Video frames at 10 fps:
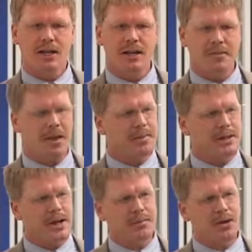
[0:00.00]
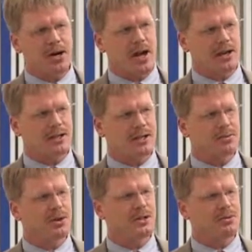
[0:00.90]
There may be temporary access
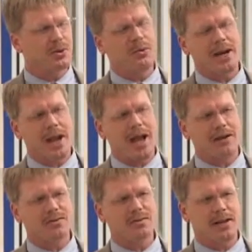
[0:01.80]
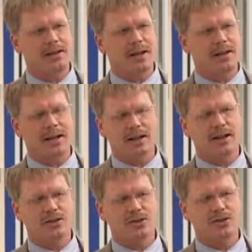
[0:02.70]
points, but we have to maintain that.
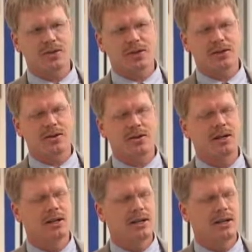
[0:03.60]
That's critical.